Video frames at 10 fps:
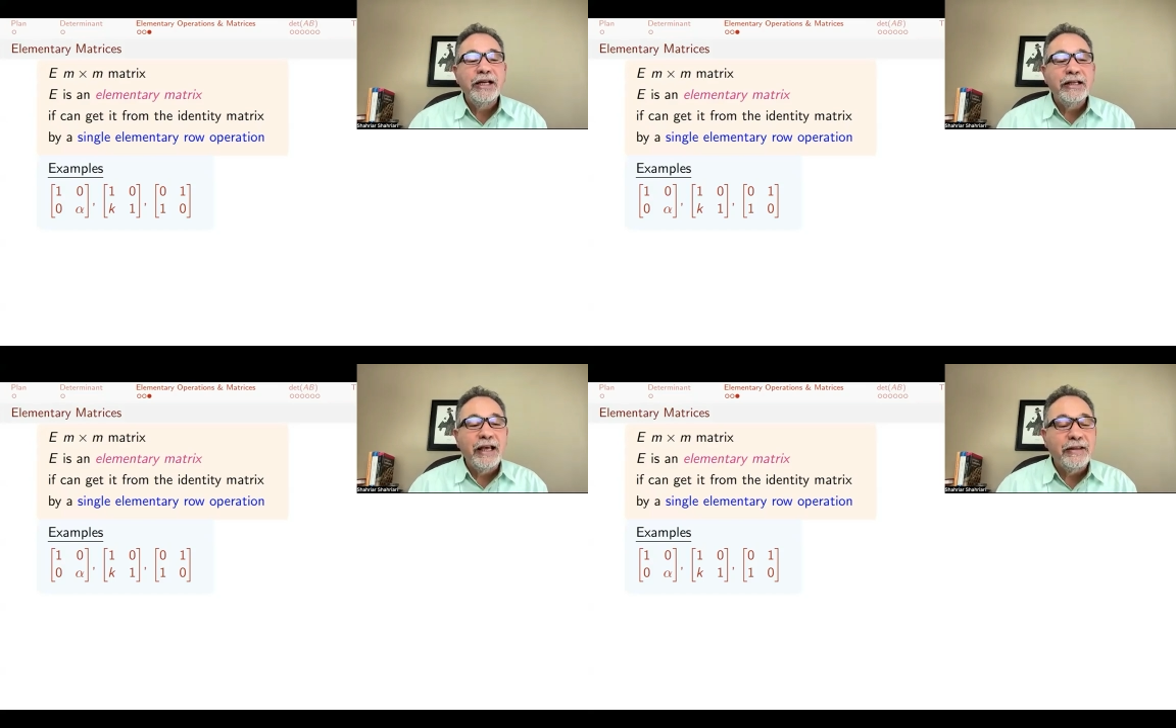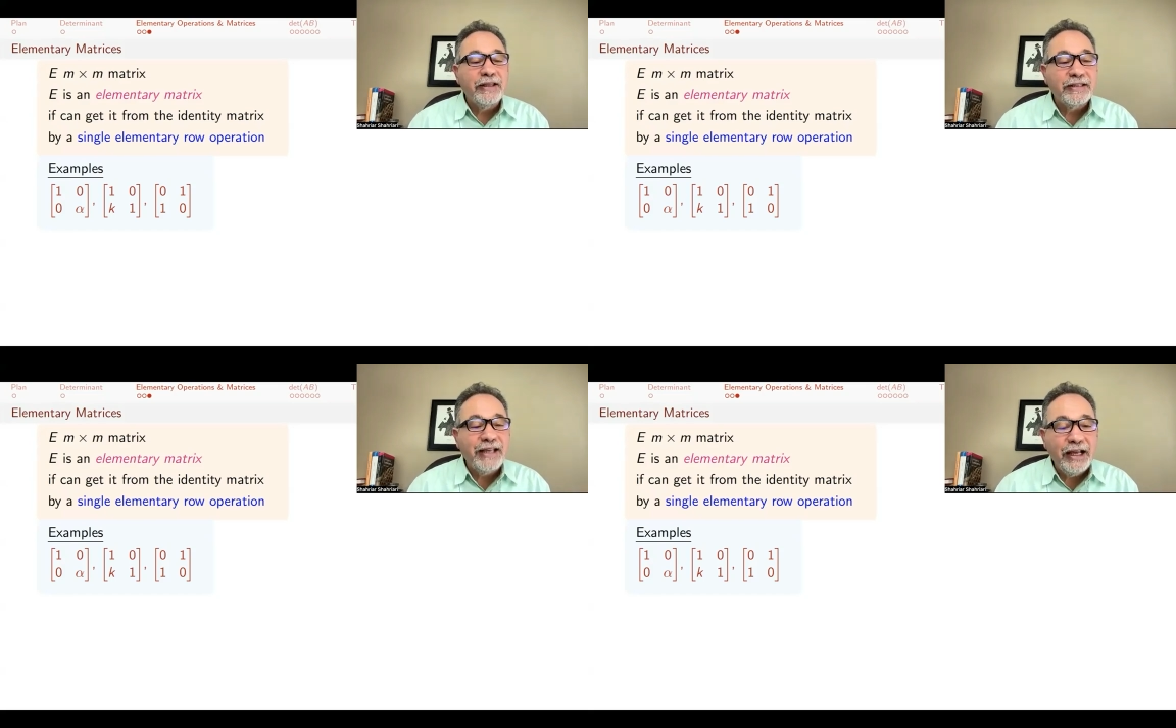
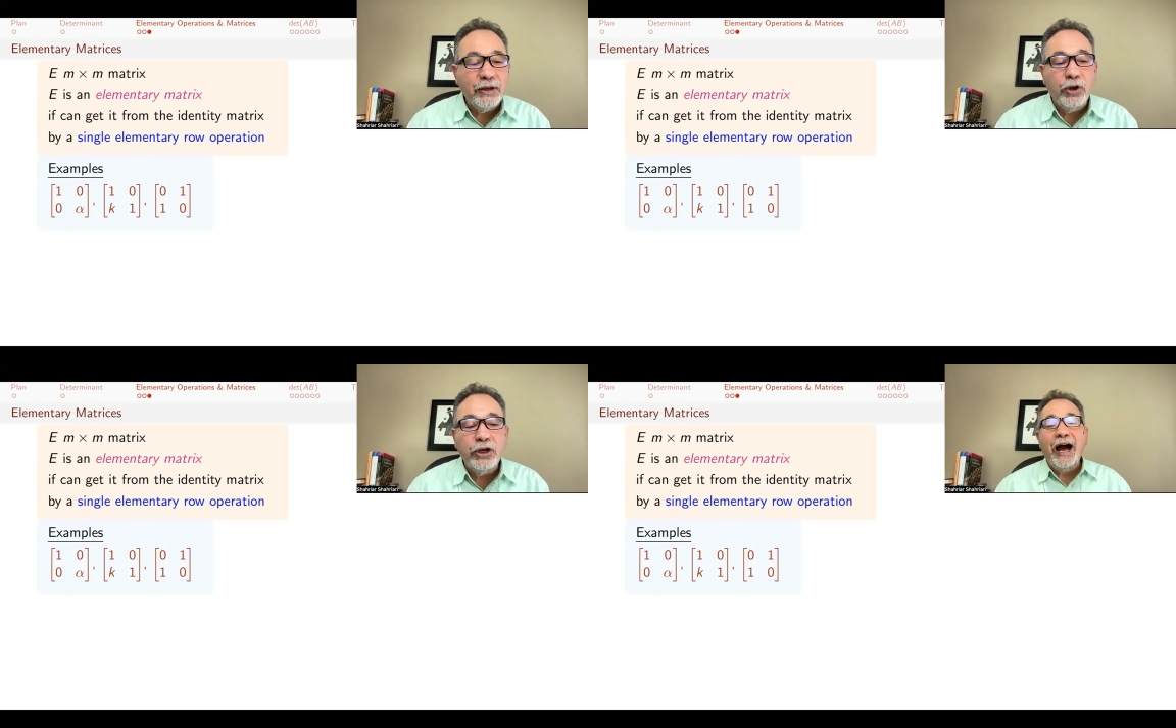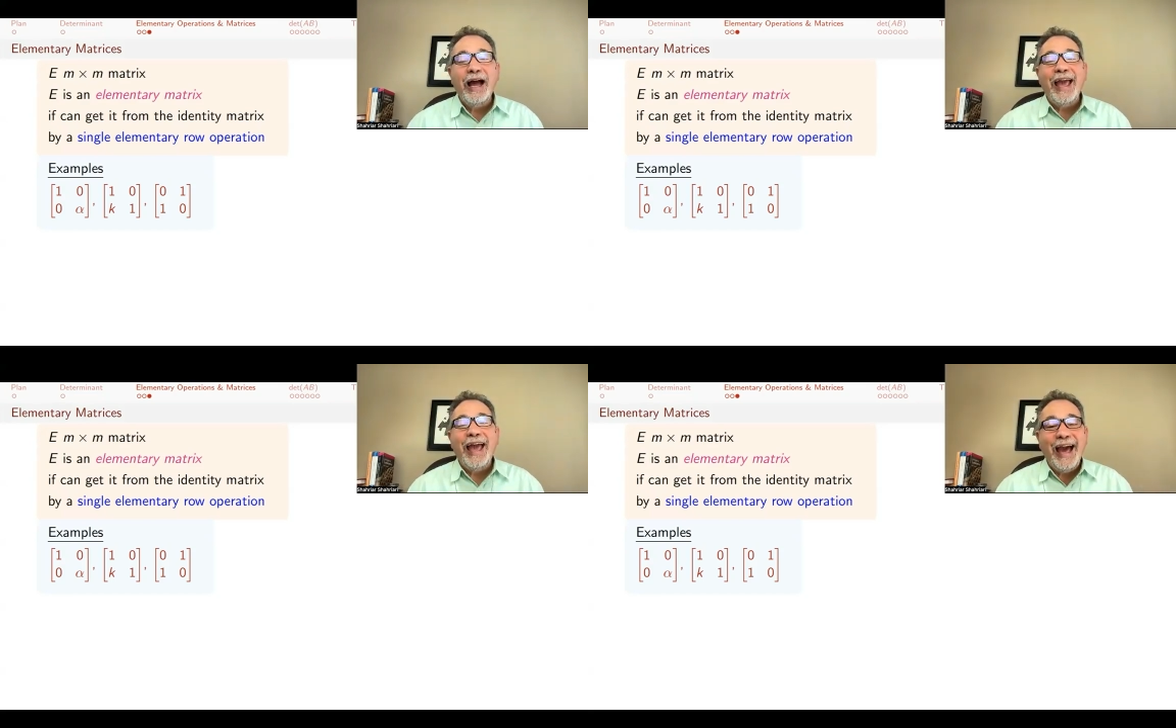The second one,
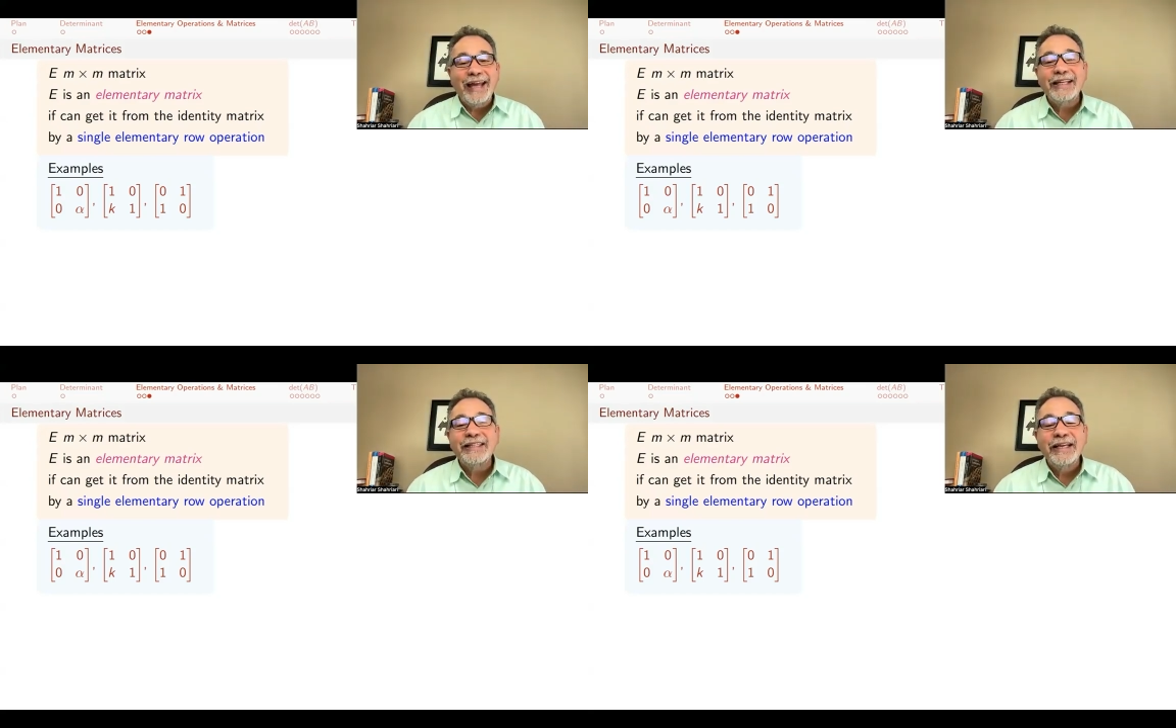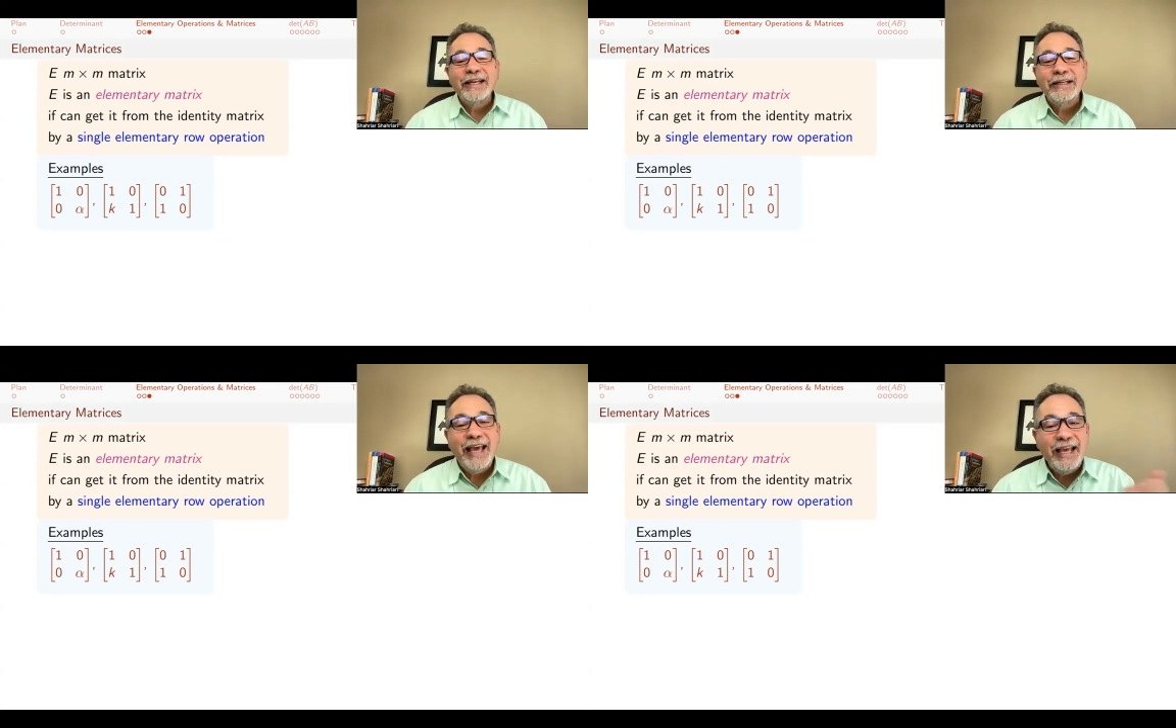I added
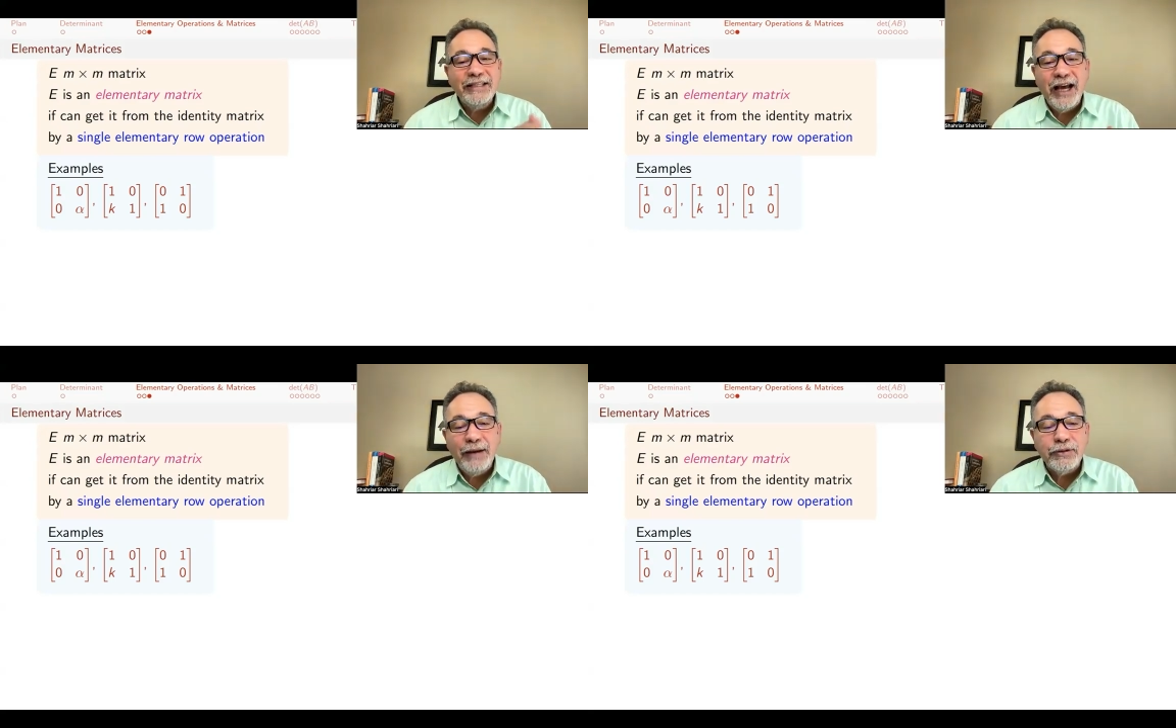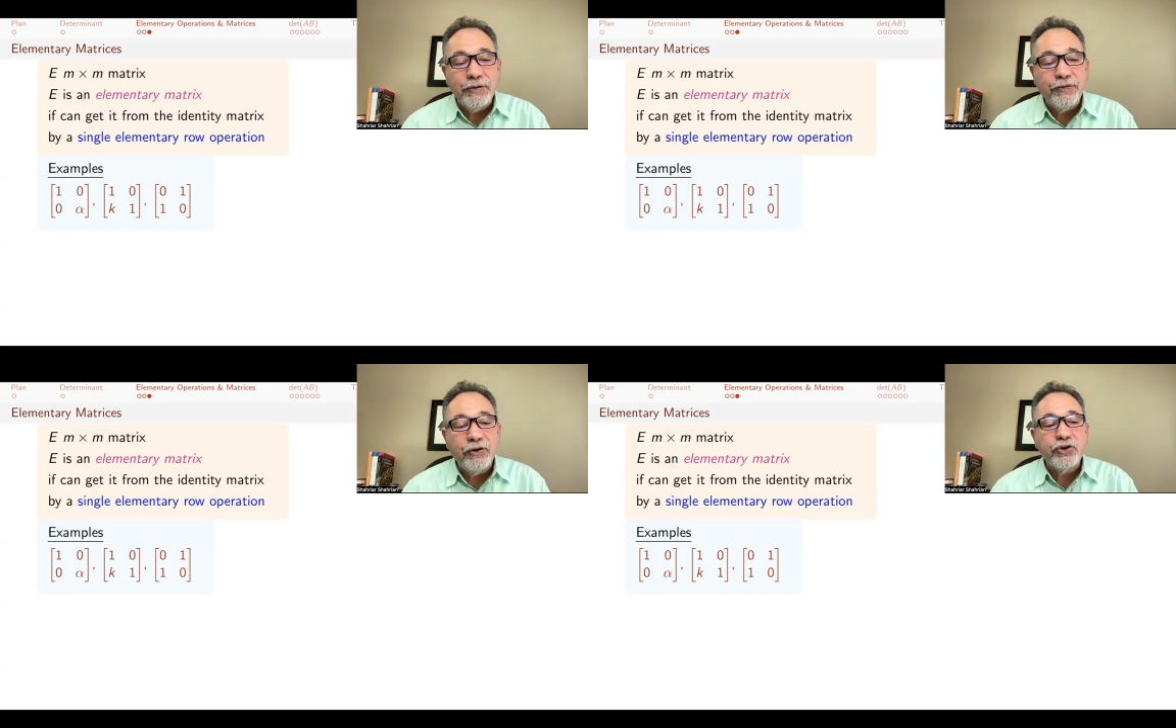k times
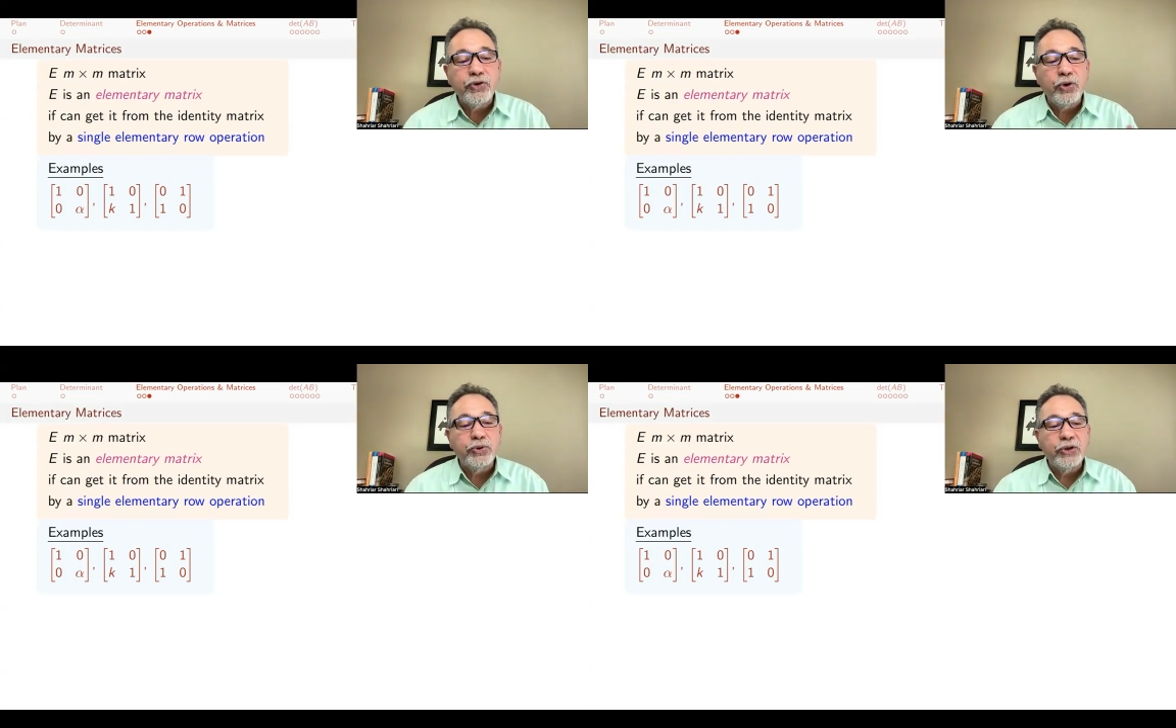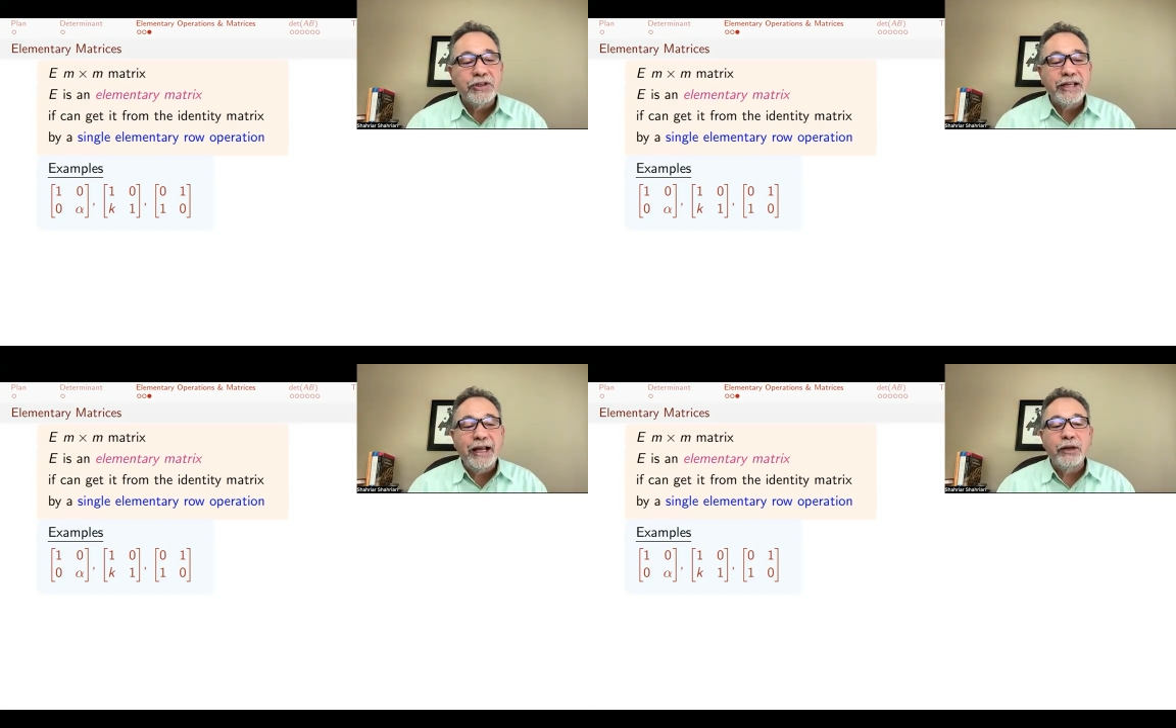the first row to
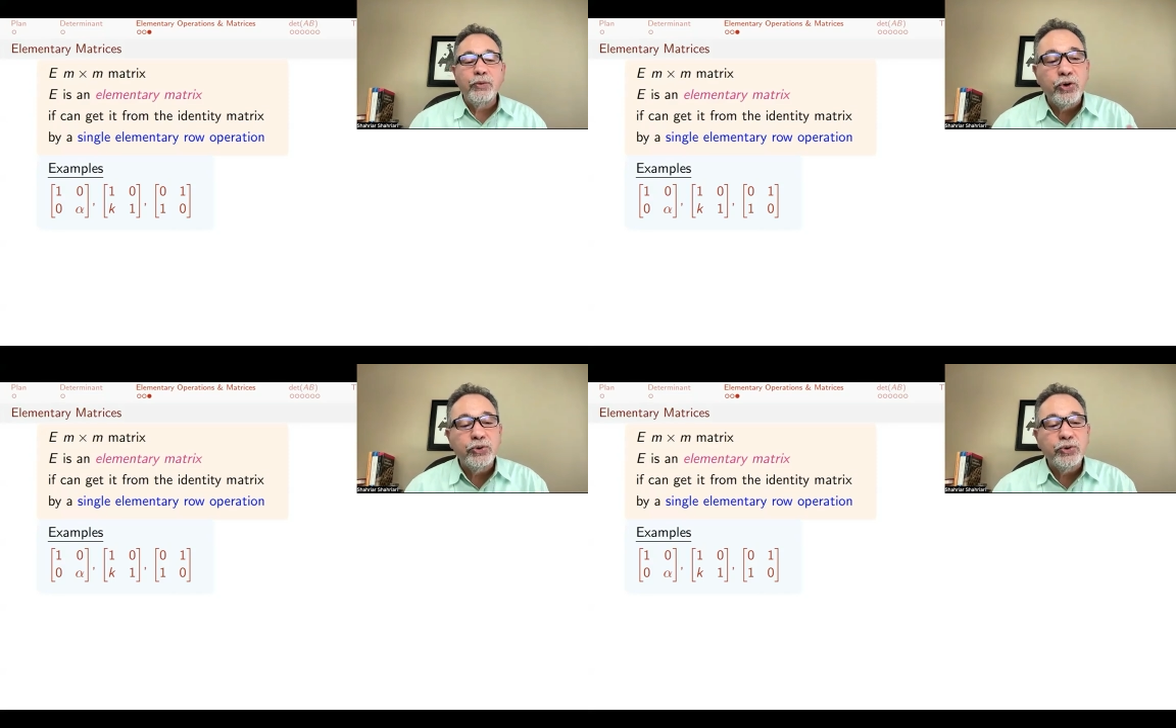the second row.